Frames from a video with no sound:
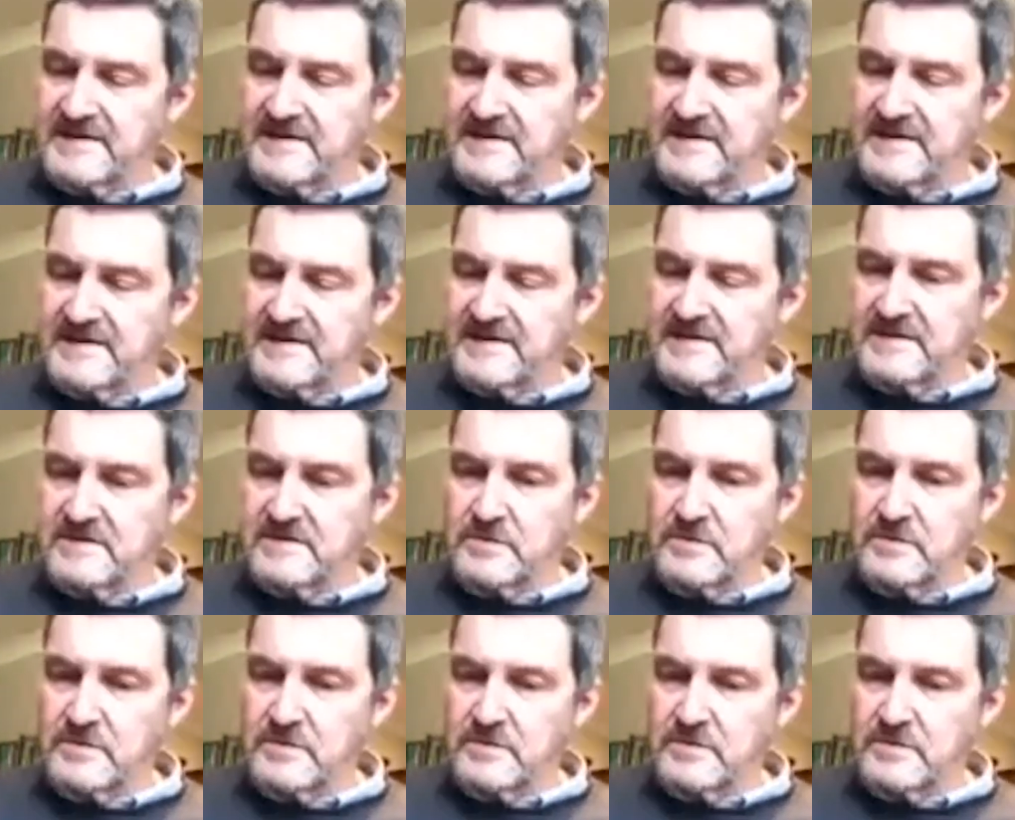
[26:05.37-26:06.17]
matters
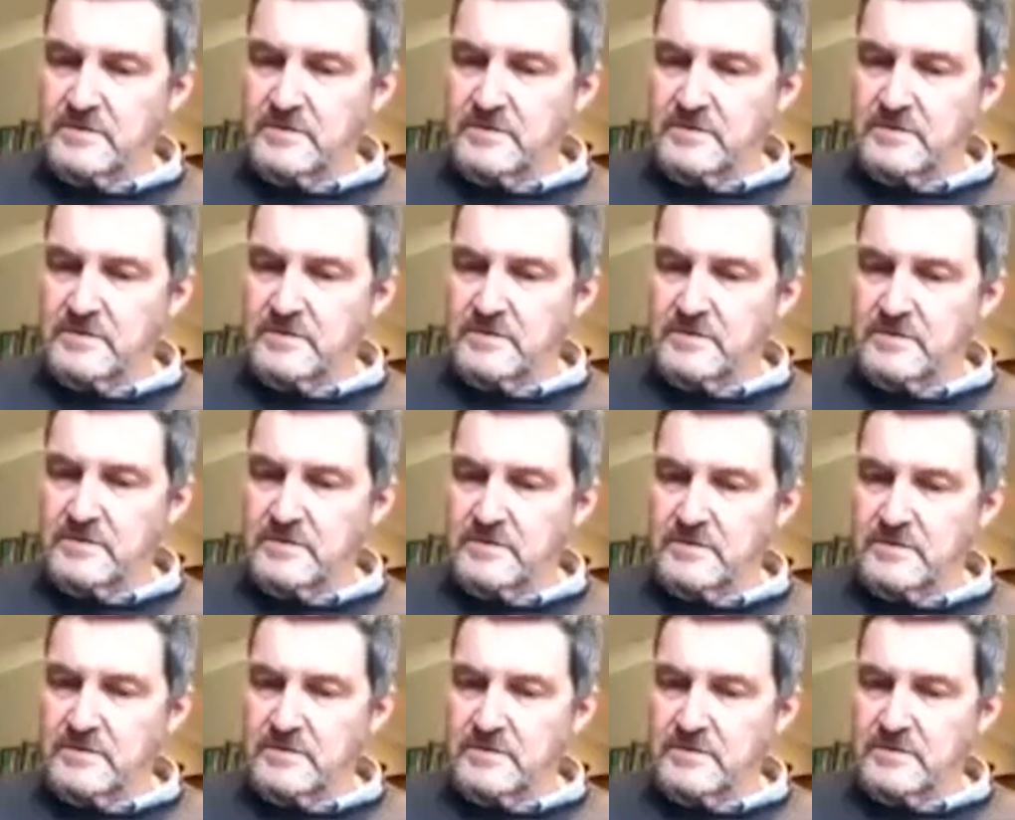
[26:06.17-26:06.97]
to do with the law
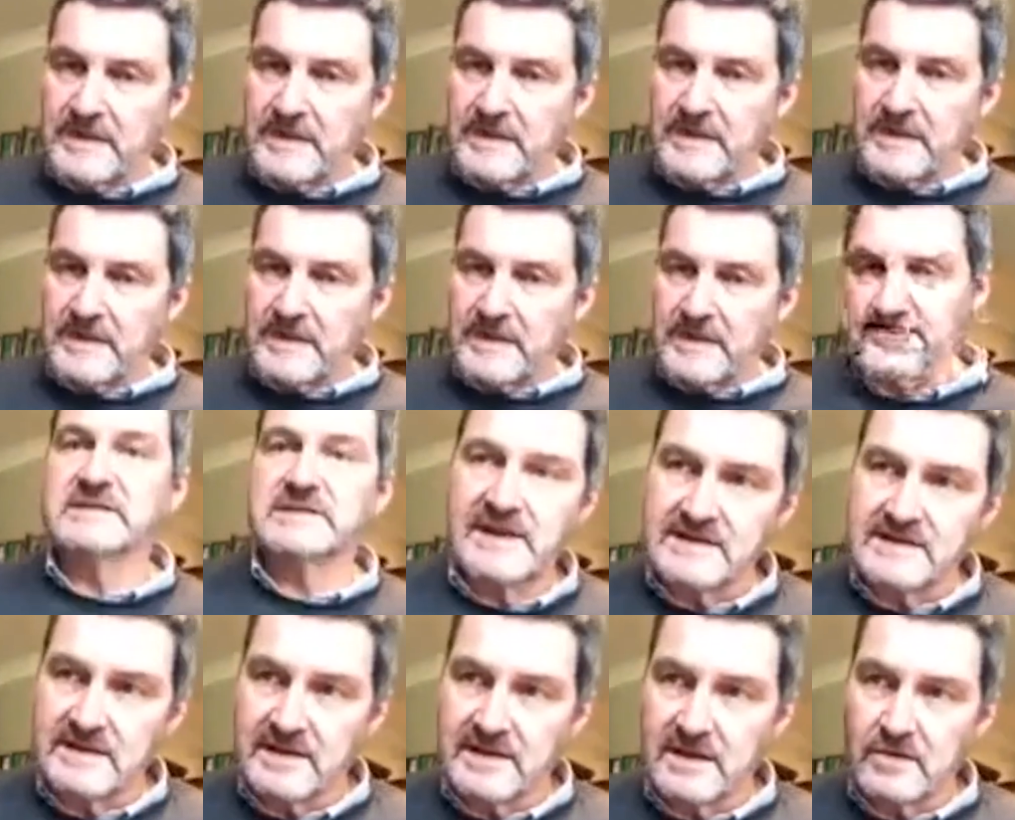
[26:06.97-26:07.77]
that are part
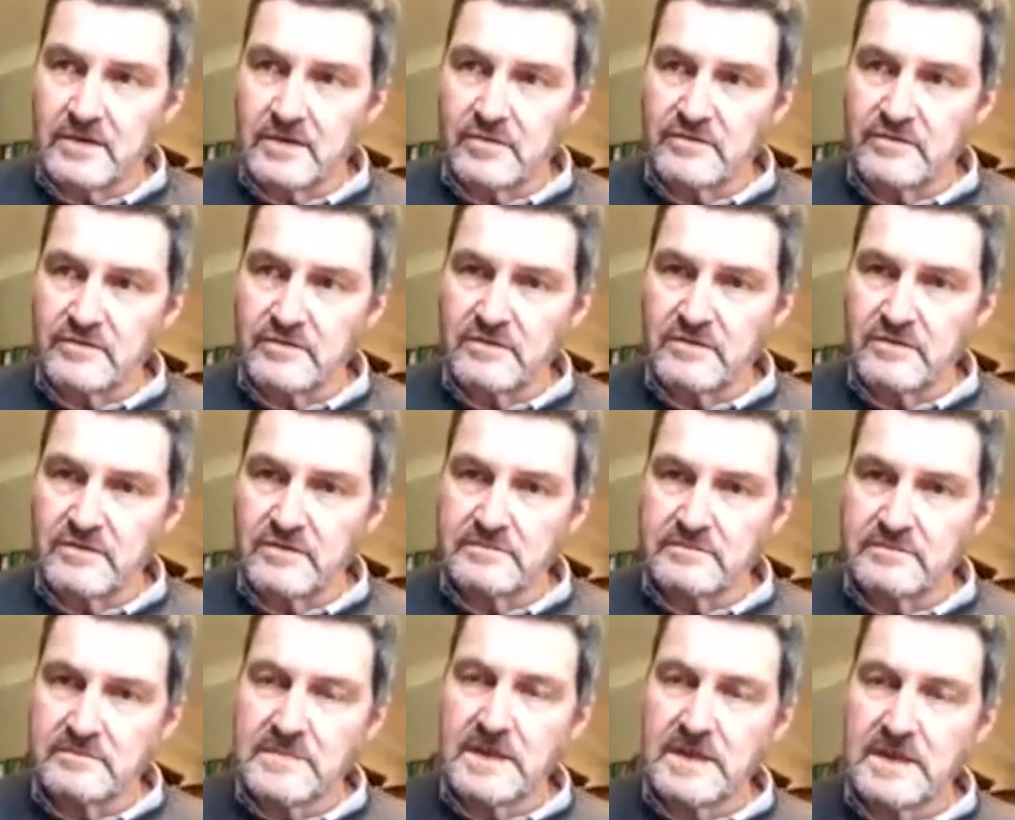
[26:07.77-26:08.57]
of the campaign
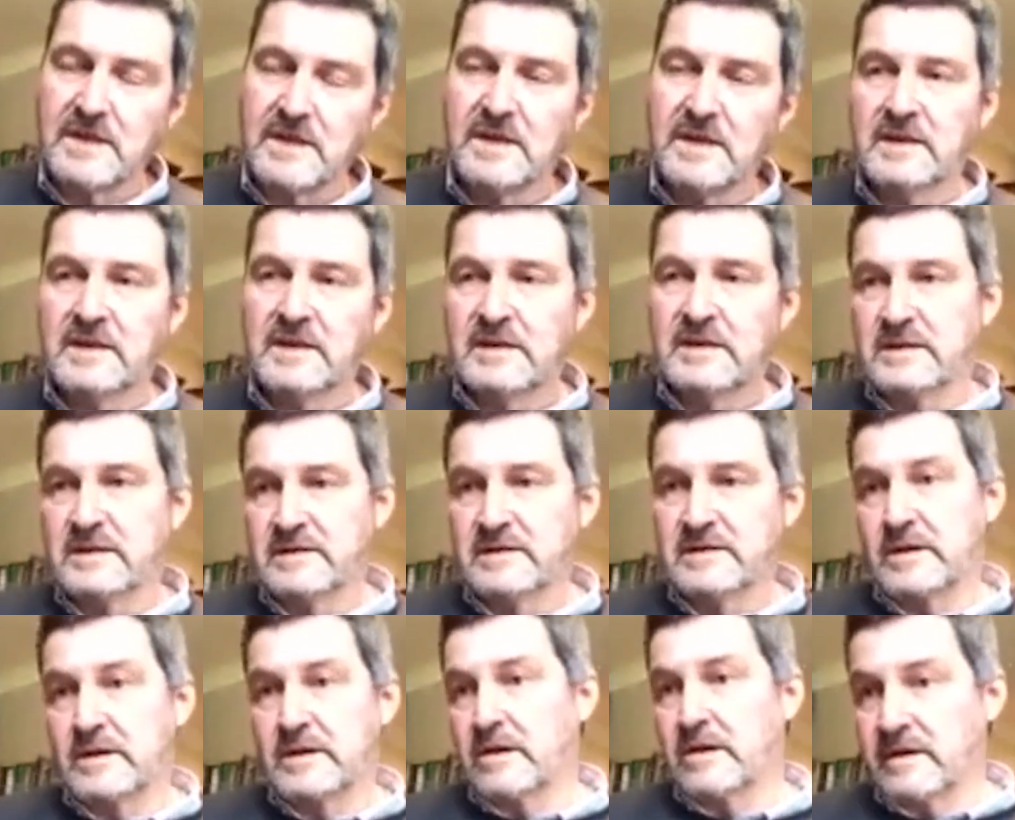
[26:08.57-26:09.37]
to get to that law
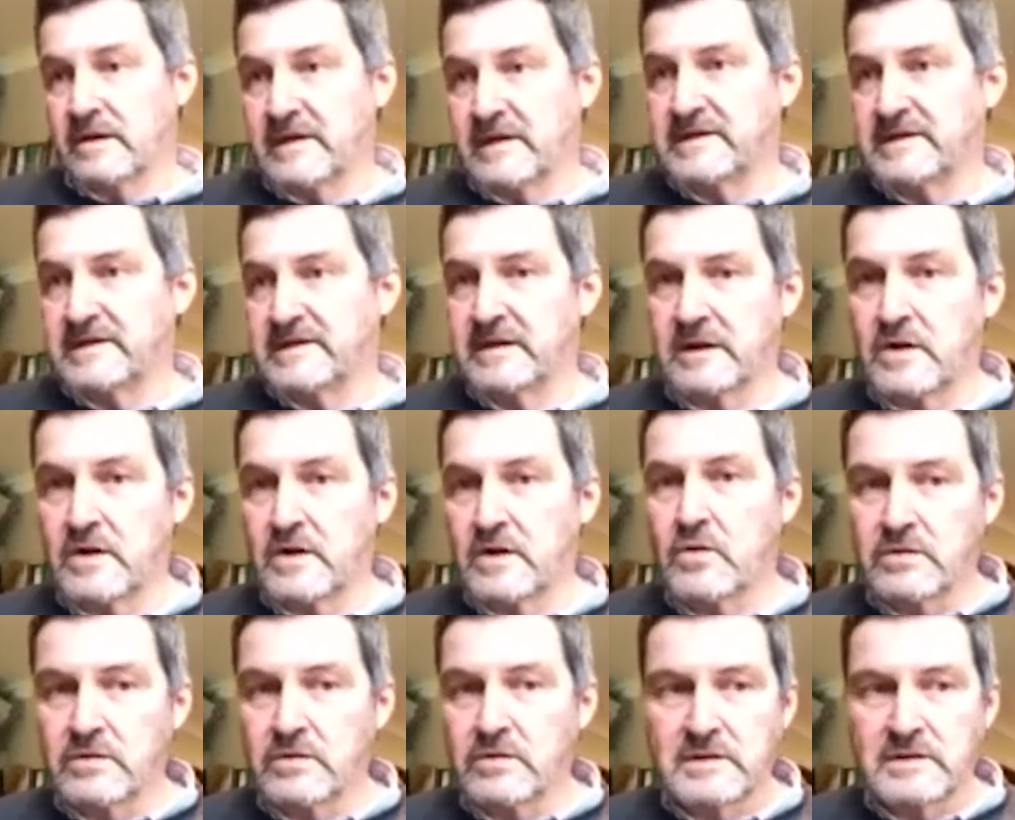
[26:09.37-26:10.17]
reform. So, like I
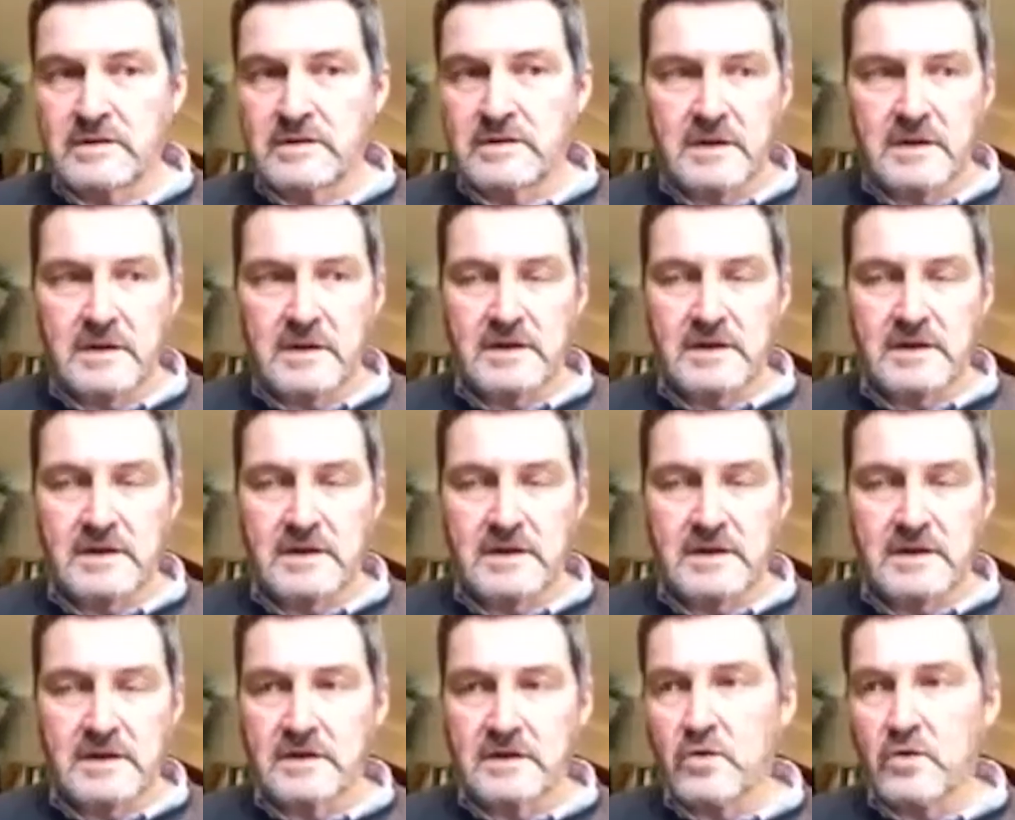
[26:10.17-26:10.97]
said, a court
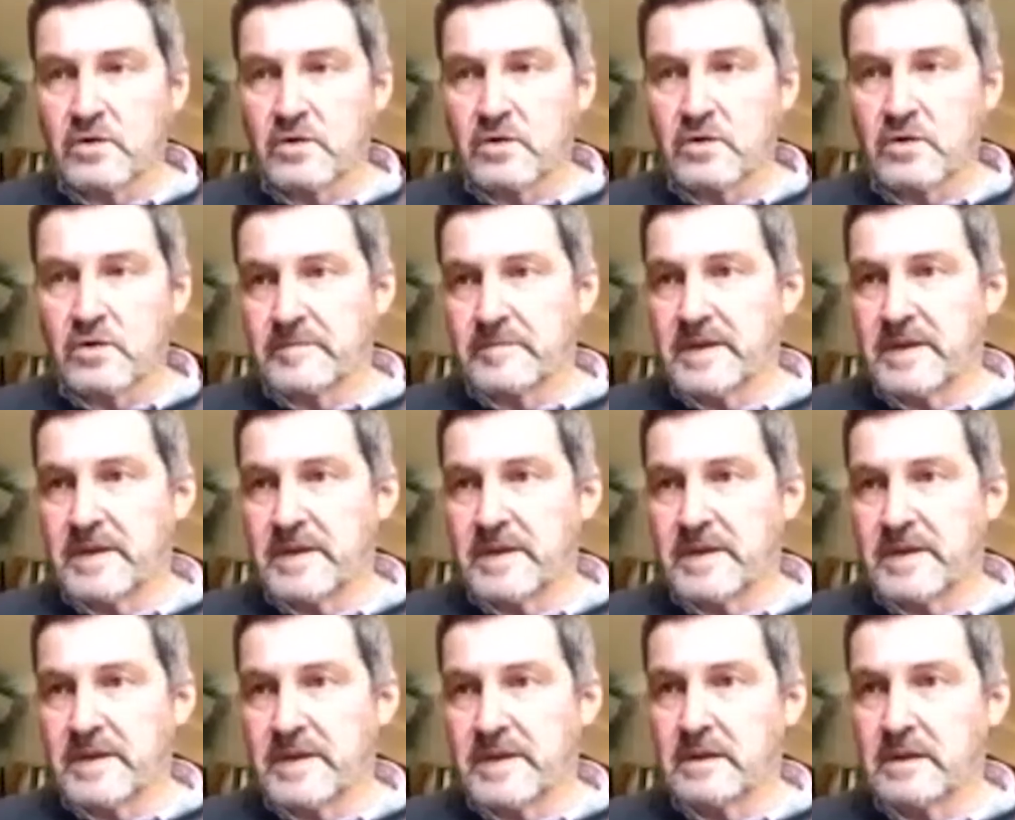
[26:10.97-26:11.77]
appeal,
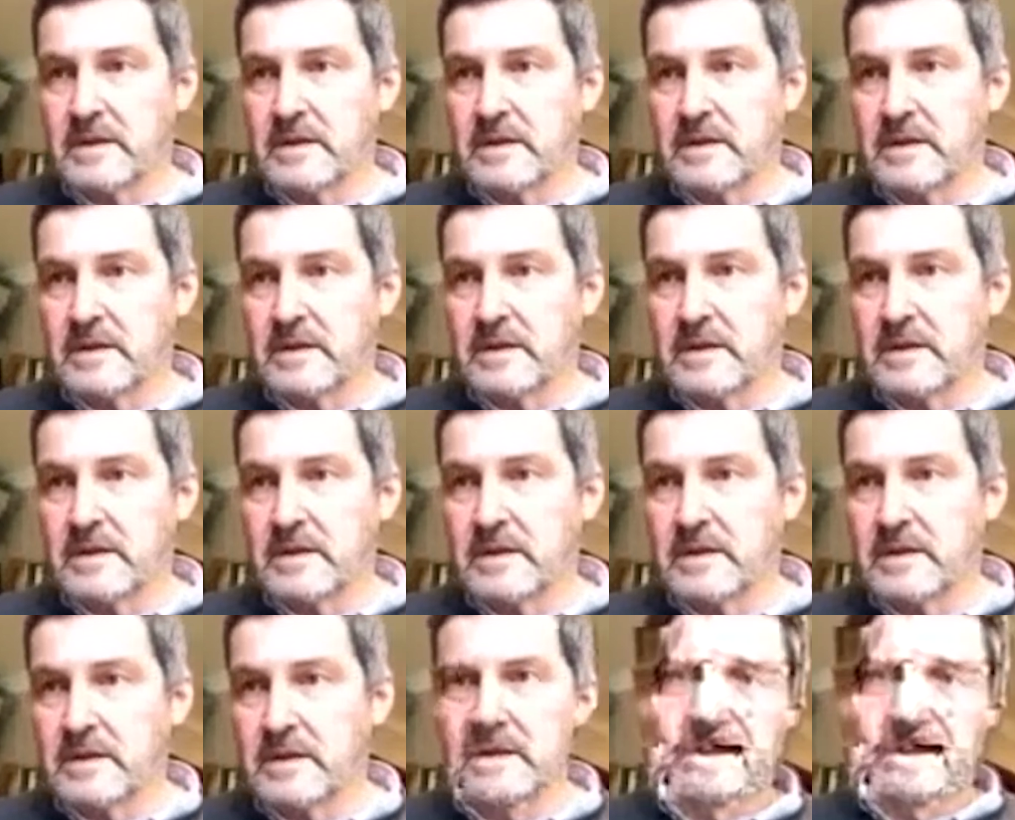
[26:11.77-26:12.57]

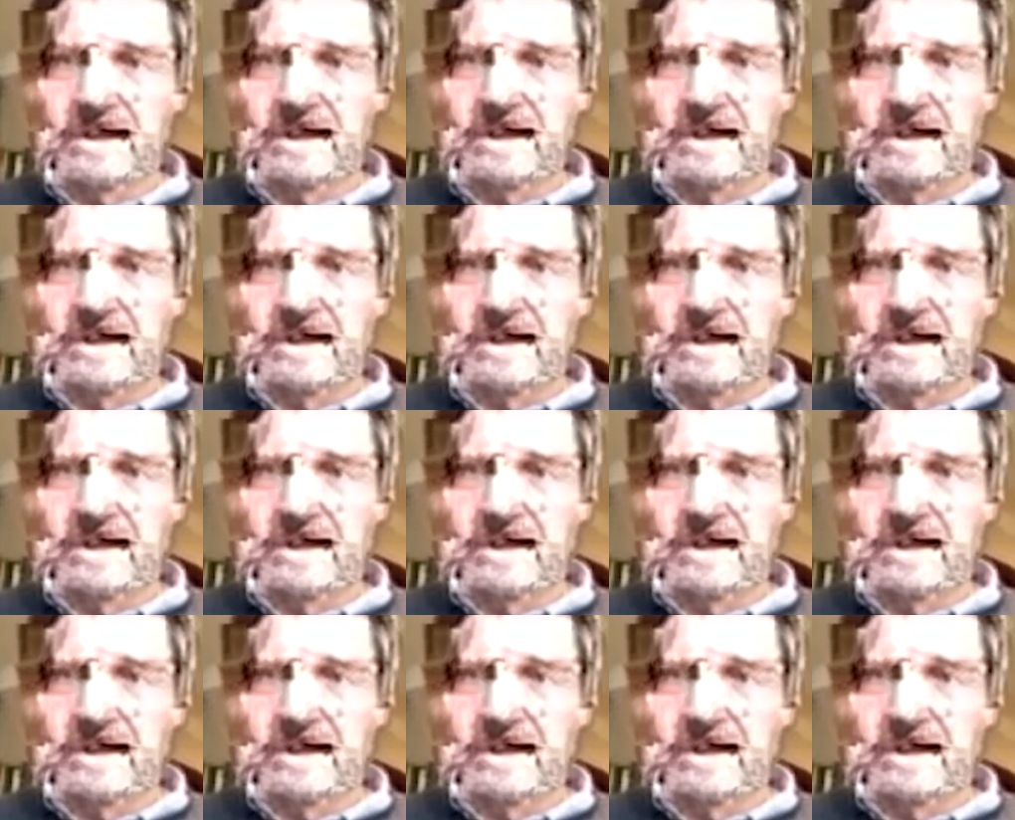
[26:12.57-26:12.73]
or